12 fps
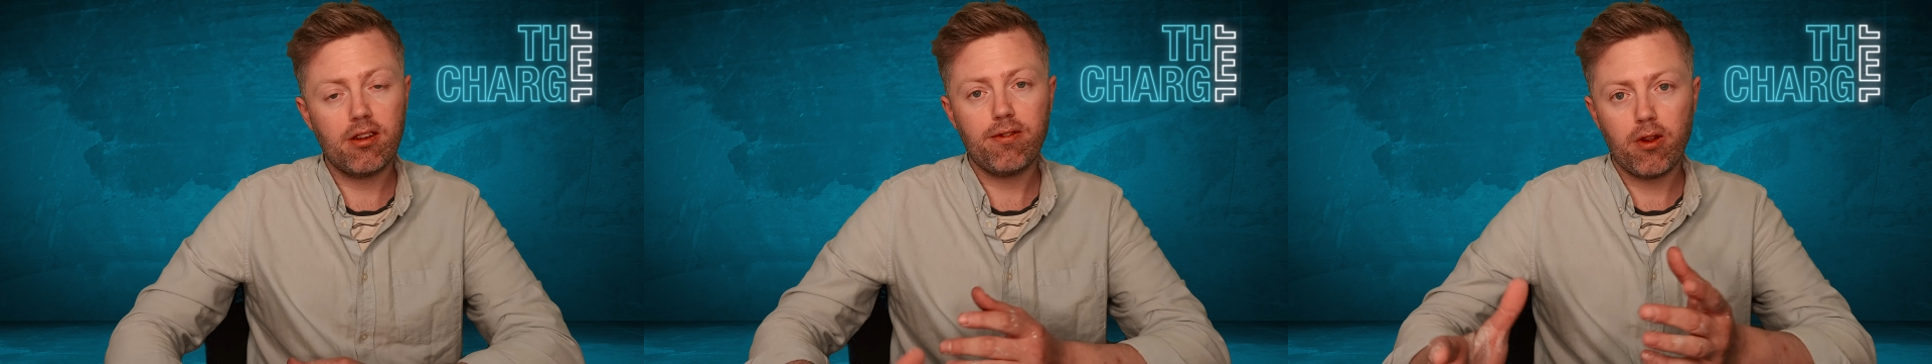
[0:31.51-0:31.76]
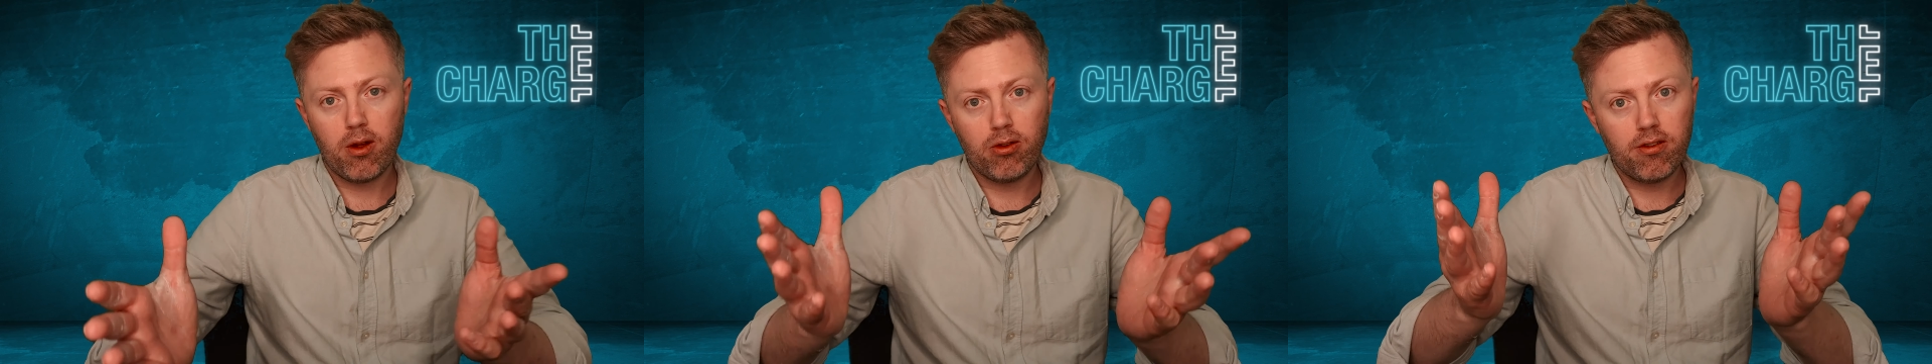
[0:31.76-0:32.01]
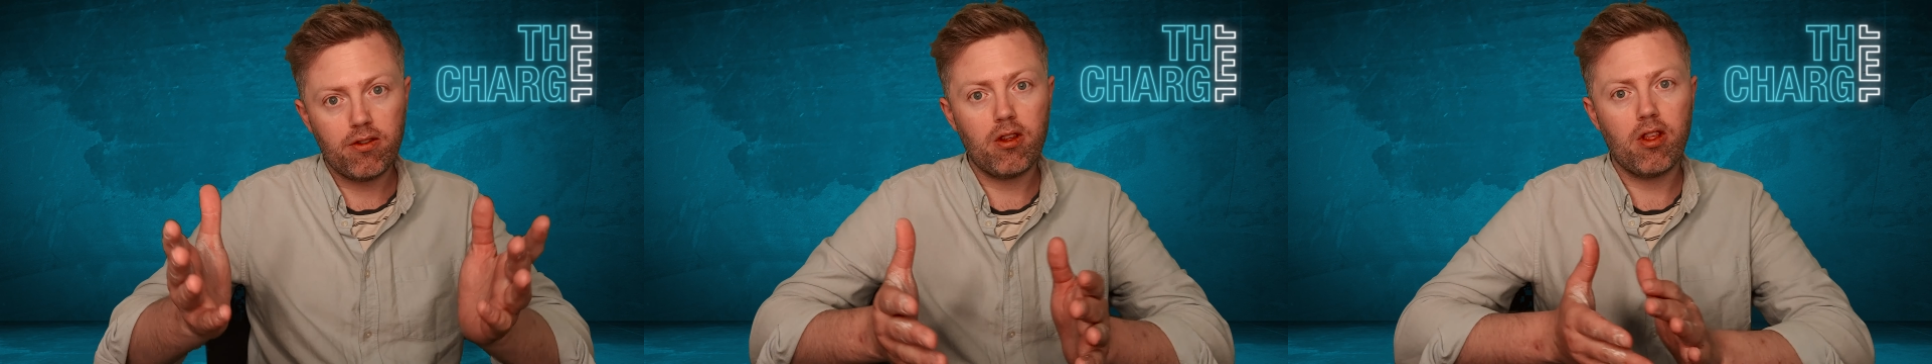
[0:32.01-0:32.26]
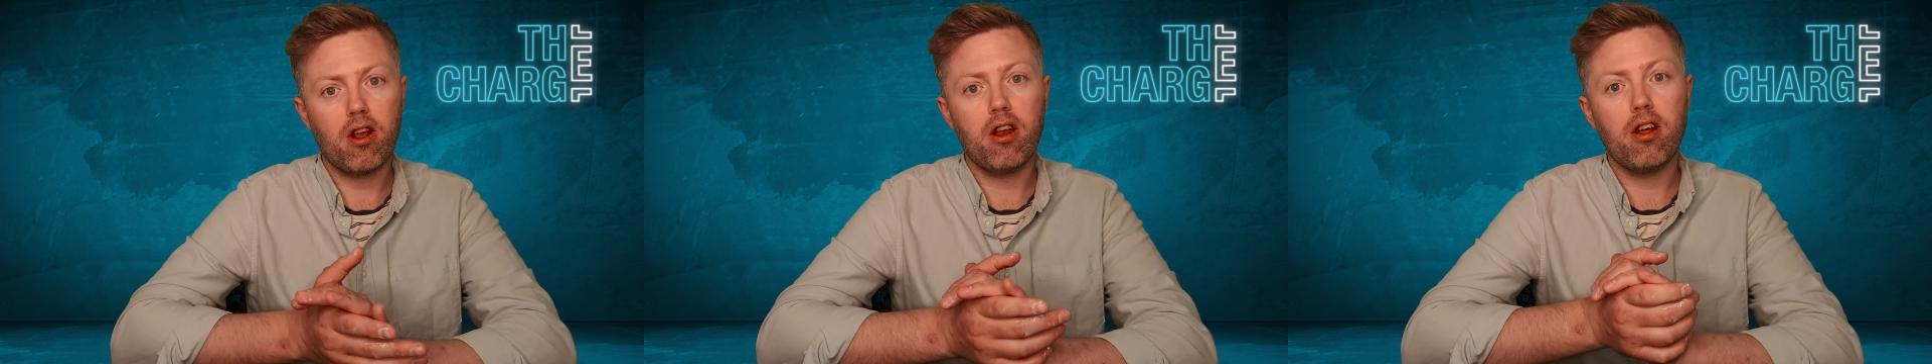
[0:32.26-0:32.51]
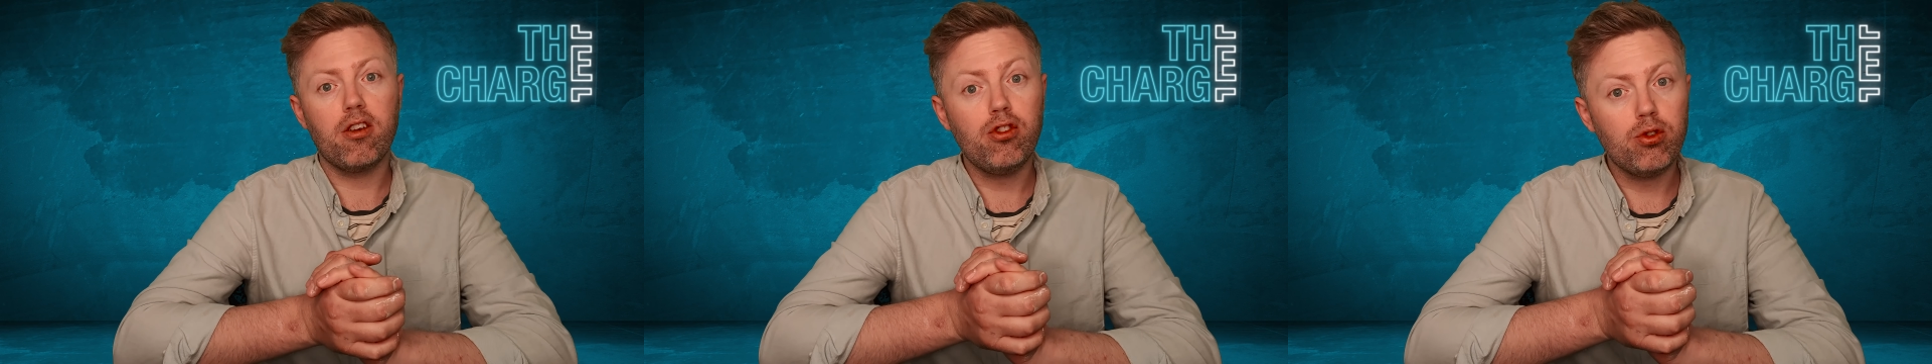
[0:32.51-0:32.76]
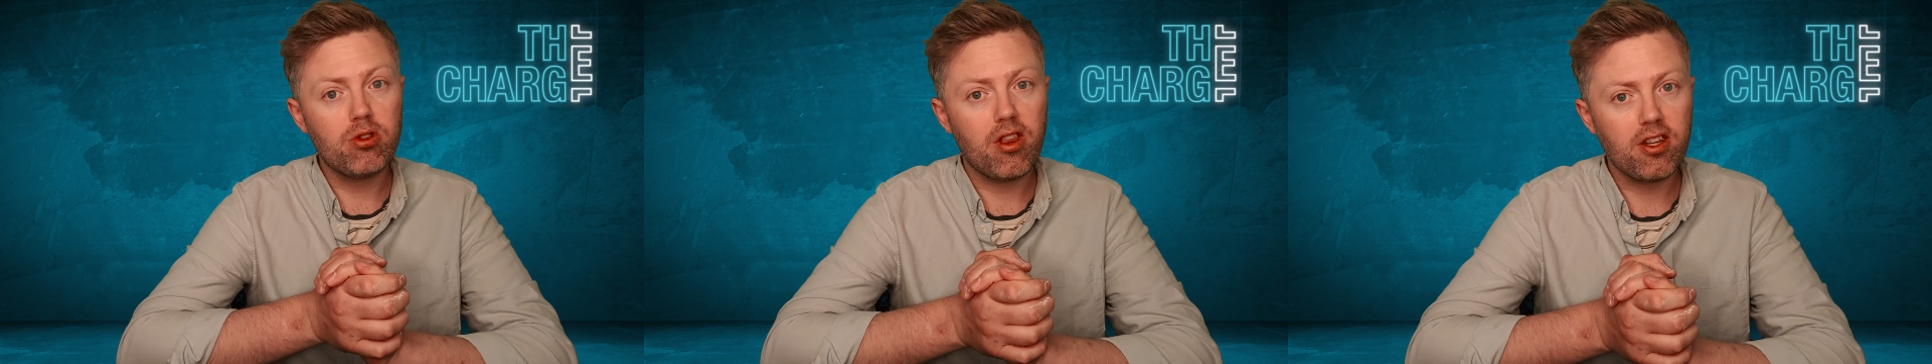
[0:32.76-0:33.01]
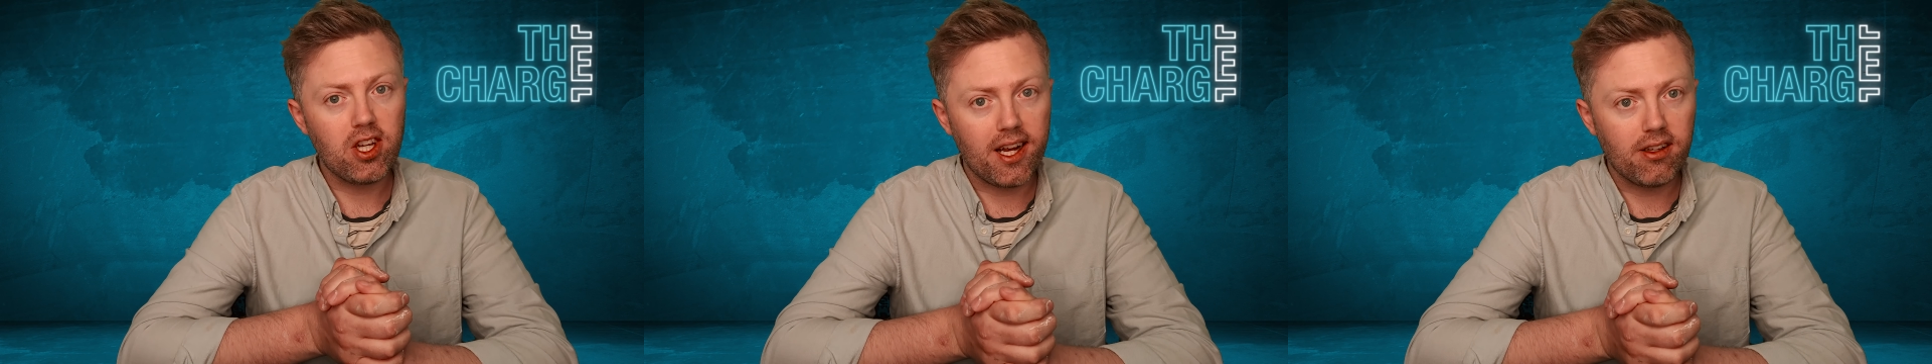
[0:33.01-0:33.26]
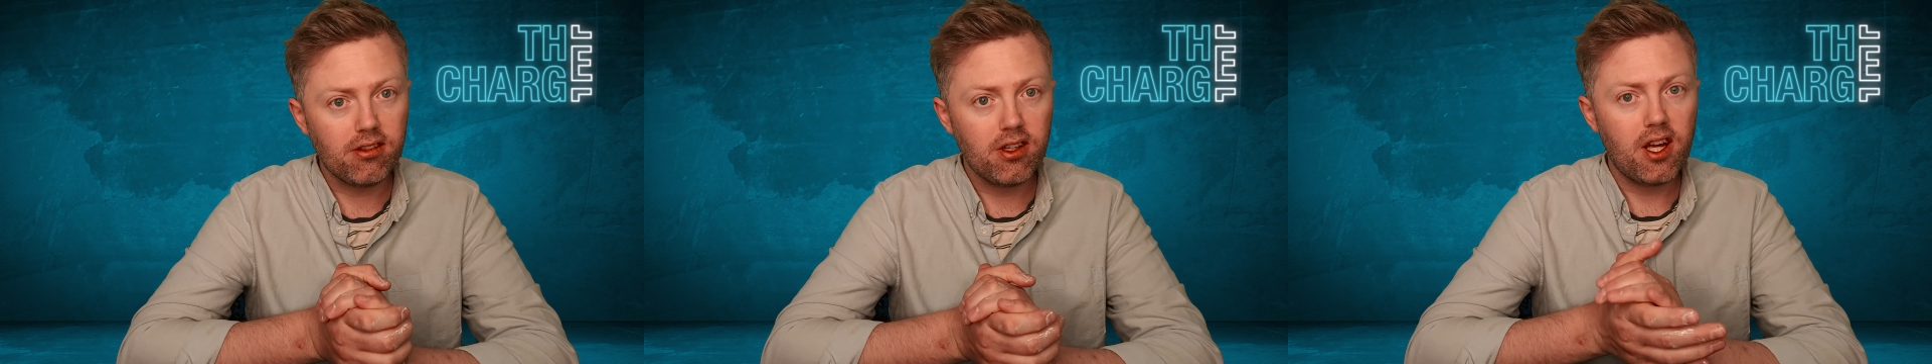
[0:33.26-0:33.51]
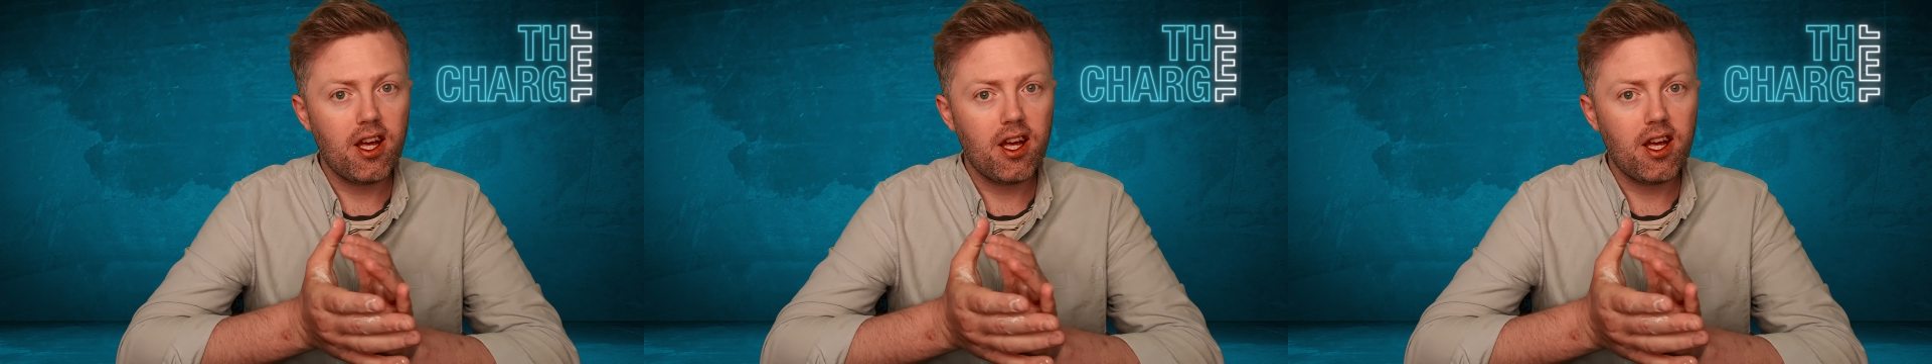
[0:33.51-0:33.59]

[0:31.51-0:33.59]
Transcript: For those of you that are new to the channel,